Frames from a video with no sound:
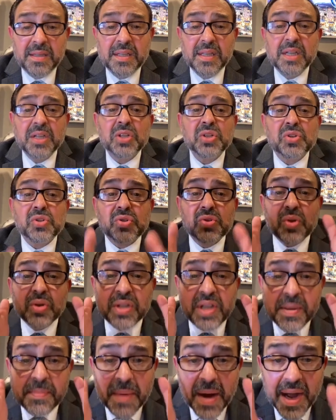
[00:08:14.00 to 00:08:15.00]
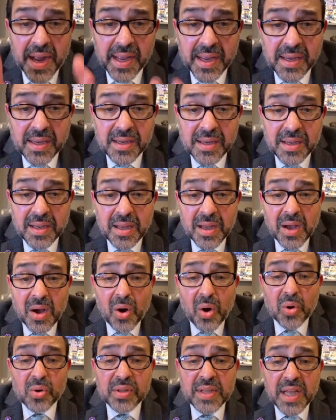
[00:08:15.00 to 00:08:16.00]
Sodimay
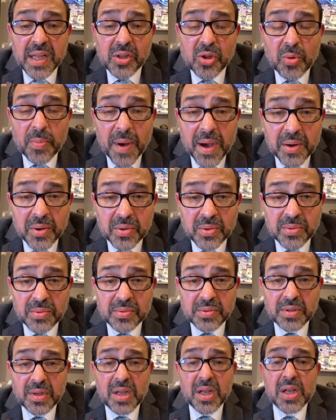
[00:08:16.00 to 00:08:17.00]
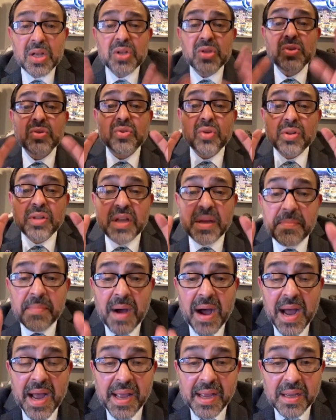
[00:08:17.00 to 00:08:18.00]
odelo baro.
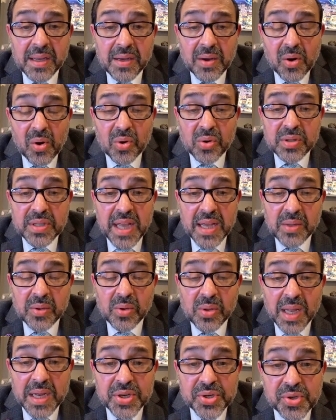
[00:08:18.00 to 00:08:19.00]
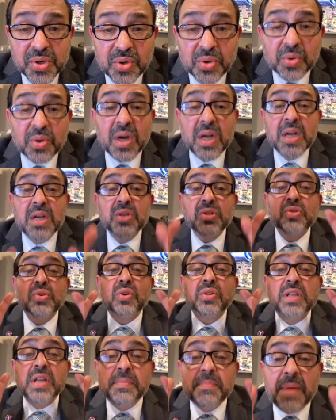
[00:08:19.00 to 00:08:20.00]
Sodimay odelo lasho.
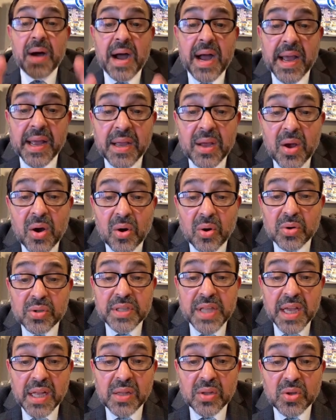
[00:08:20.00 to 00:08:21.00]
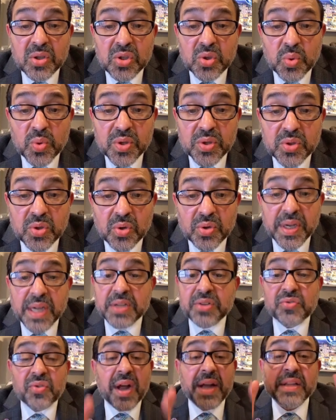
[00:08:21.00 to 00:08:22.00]
Sodimay odelo swunto.
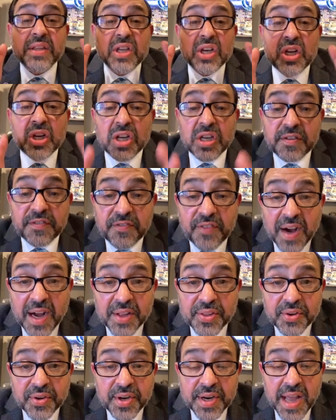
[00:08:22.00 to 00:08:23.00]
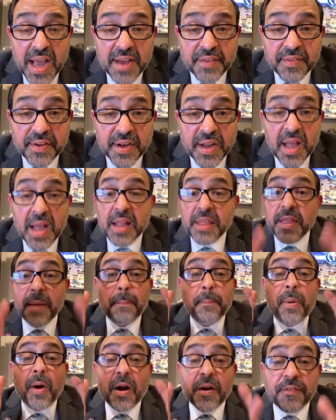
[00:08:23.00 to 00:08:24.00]
That's right. The good father in heaven, the
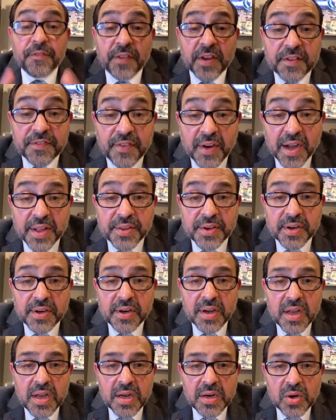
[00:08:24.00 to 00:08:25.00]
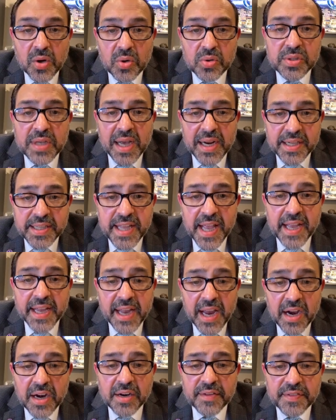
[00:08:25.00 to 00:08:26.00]
perfect father, knows how to take
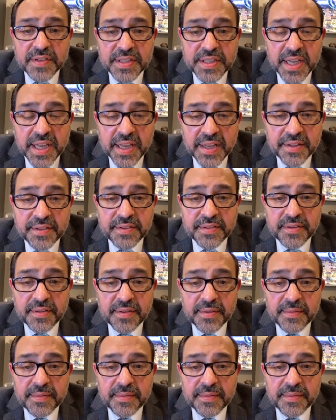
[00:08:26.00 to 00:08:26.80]
care of his kids.